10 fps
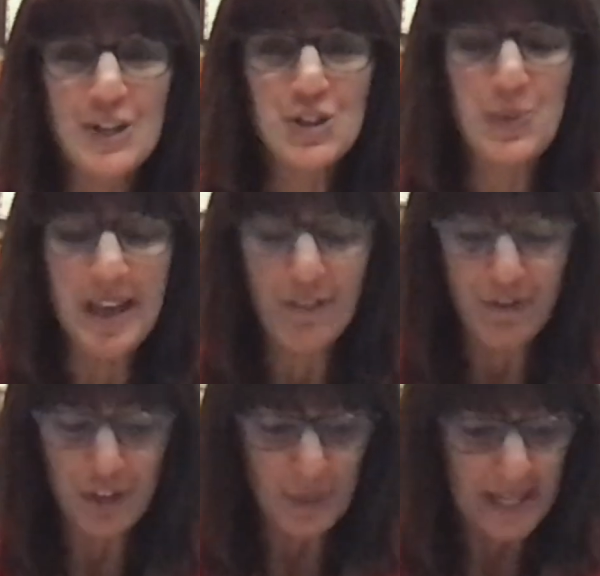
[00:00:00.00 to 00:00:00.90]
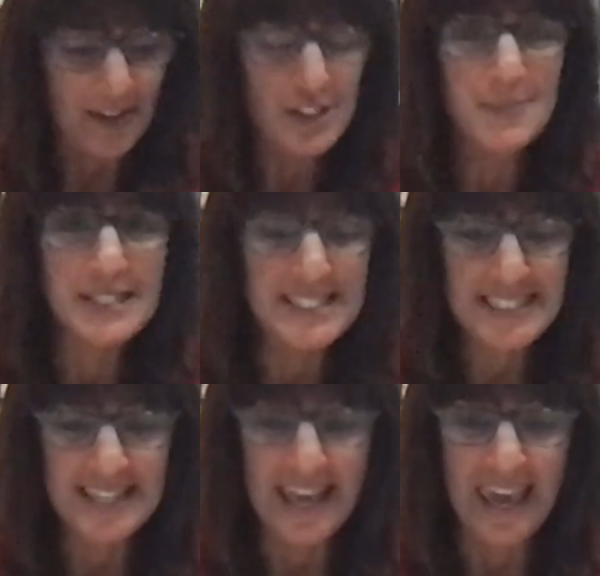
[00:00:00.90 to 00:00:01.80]
So we have a few announcements
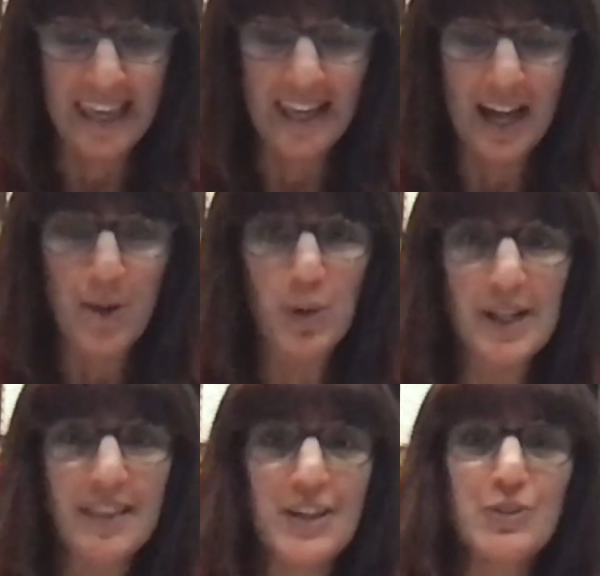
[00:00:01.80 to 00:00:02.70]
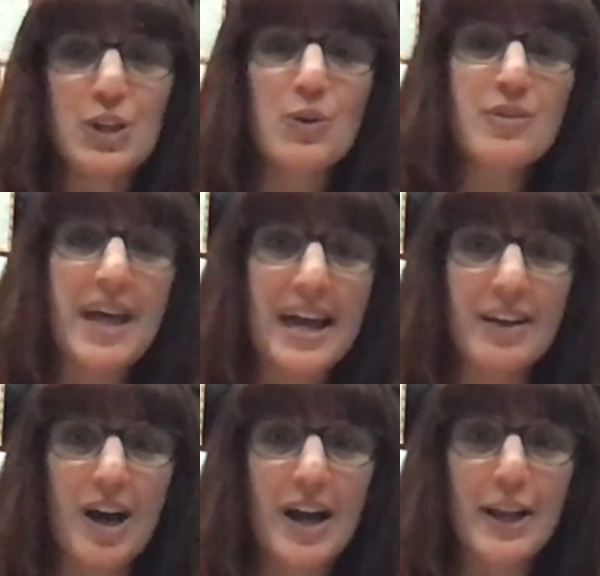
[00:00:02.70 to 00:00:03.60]
today. I want to let you know
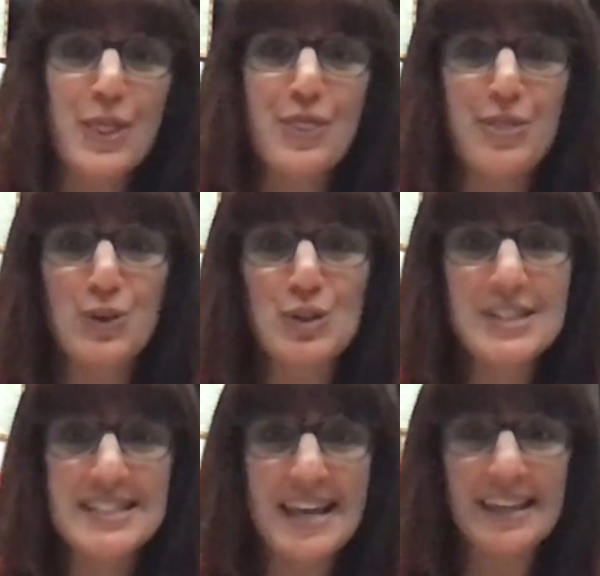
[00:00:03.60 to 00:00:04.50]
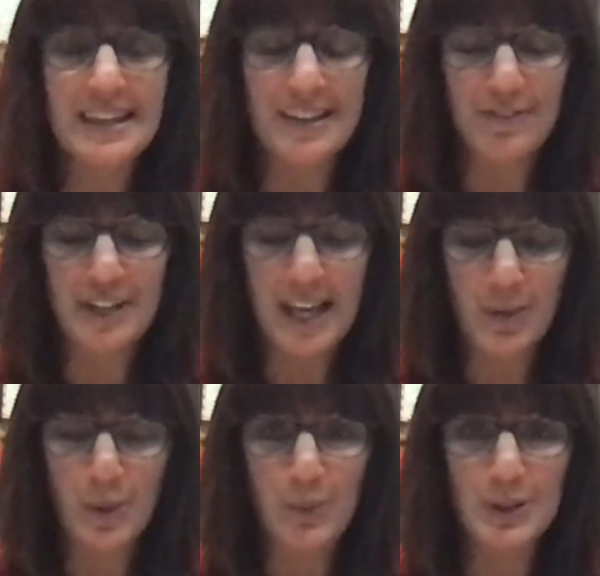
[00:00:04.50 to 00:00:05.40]
that on Thursday
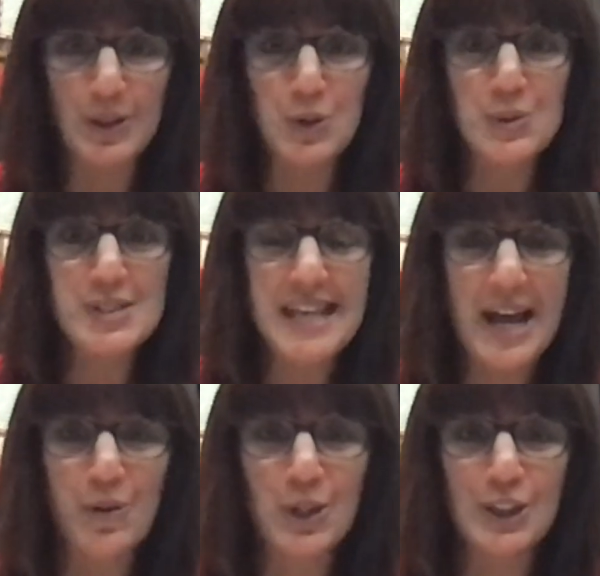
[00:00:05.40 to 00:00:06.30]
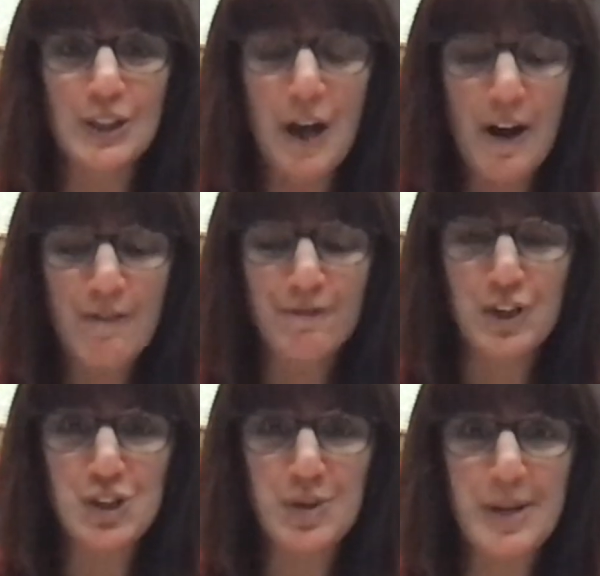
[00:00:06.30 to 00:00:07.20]
evening, we will host our
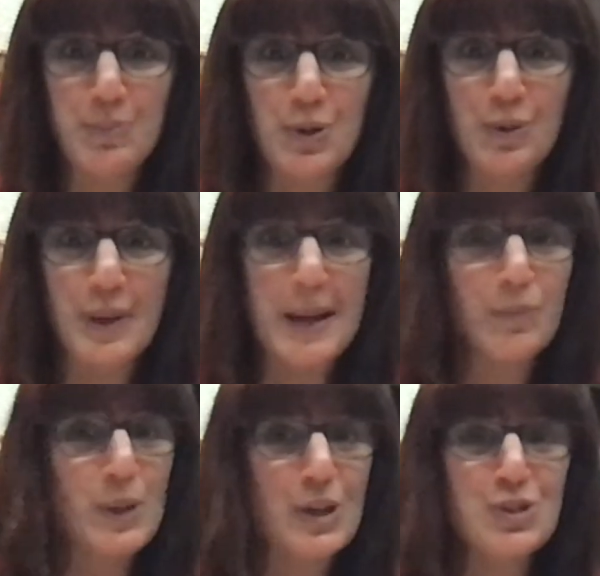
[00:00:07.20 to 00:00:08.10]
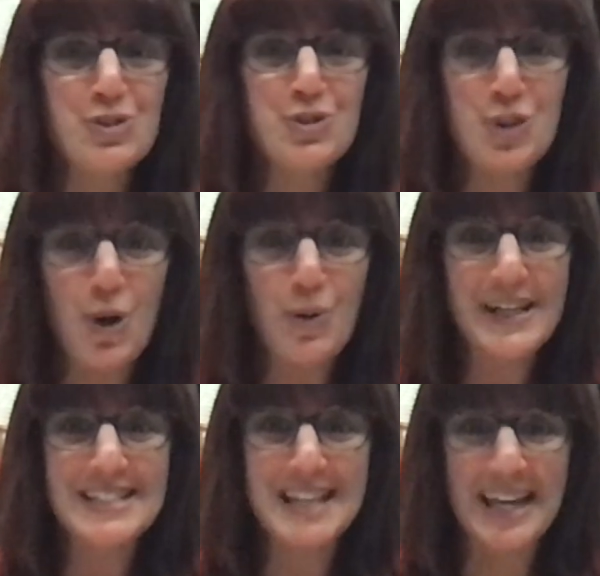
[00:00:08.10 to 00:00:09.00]
first grade program. We are so
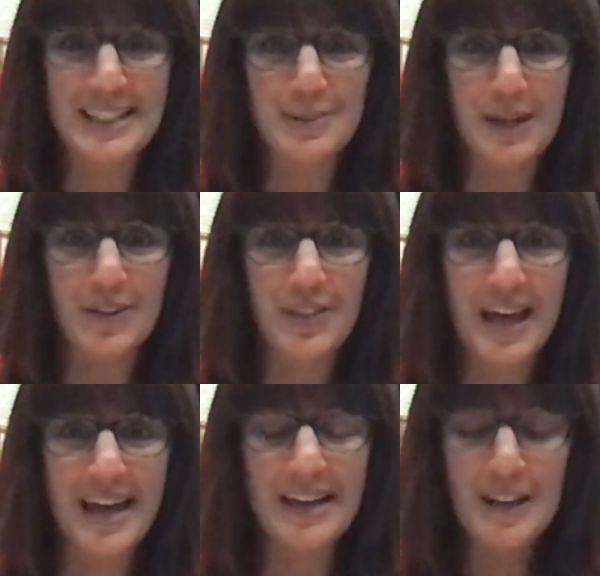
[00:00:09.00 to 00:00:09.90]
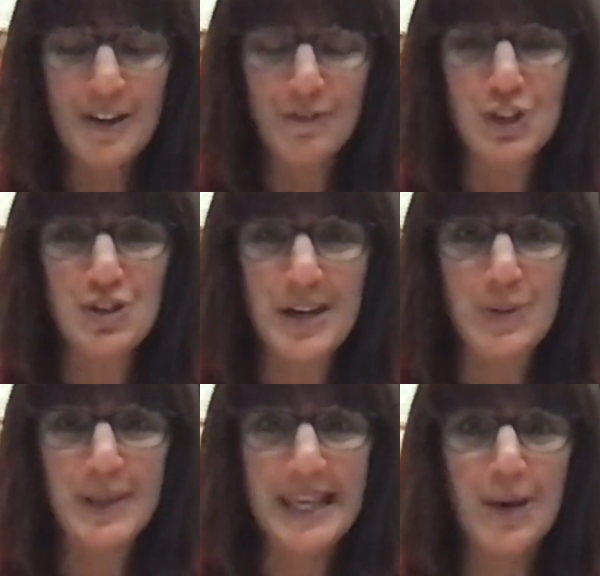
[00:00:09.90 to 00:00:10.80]
excited about that first
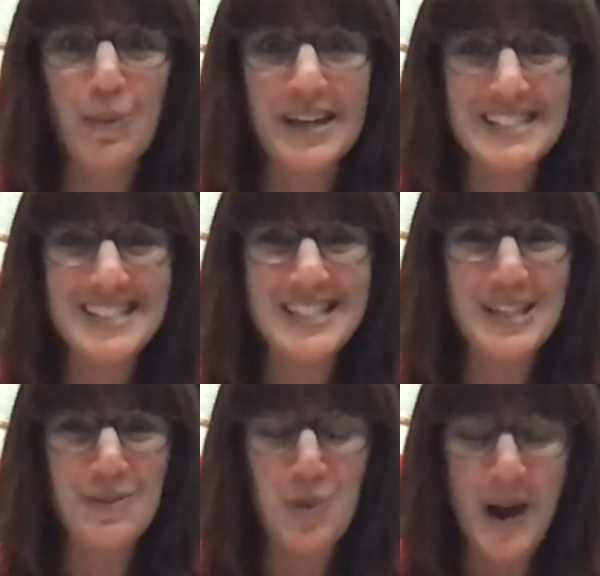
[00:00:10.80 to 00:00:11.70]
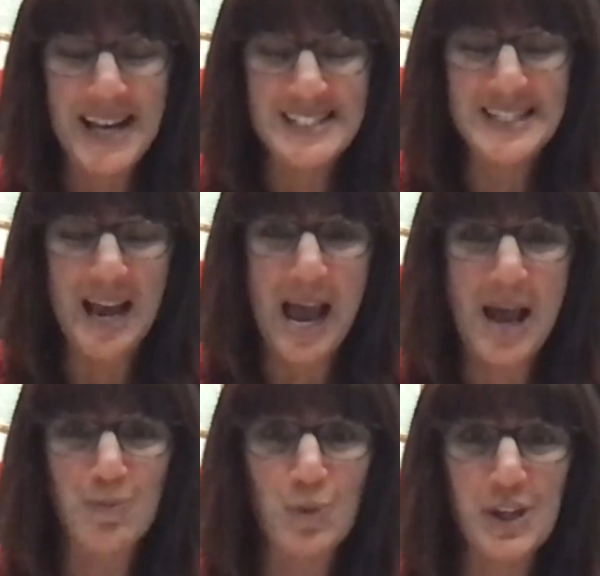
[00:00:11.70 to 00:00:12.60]
grade. We can't wait to see what,
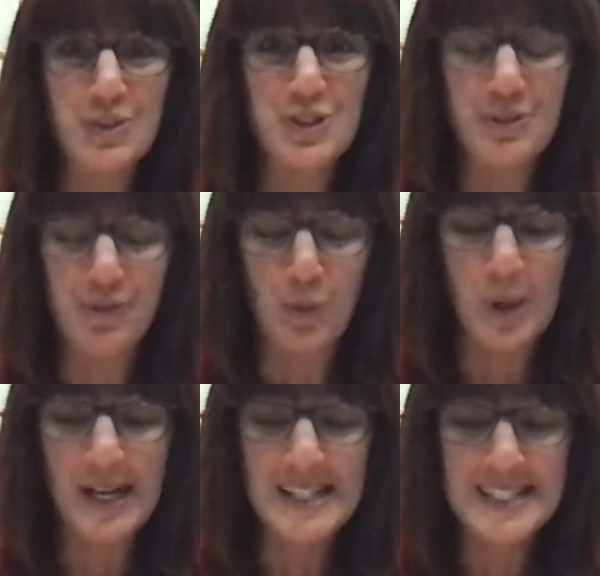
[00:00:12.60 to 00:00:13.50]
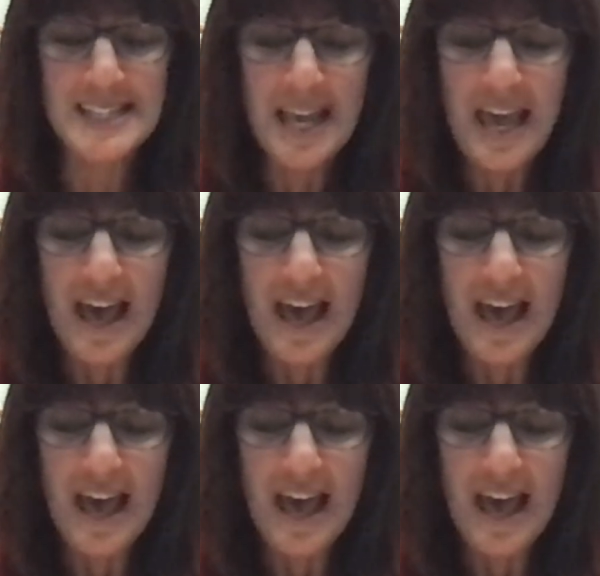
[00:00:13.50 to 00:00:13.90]
um, what you do for us.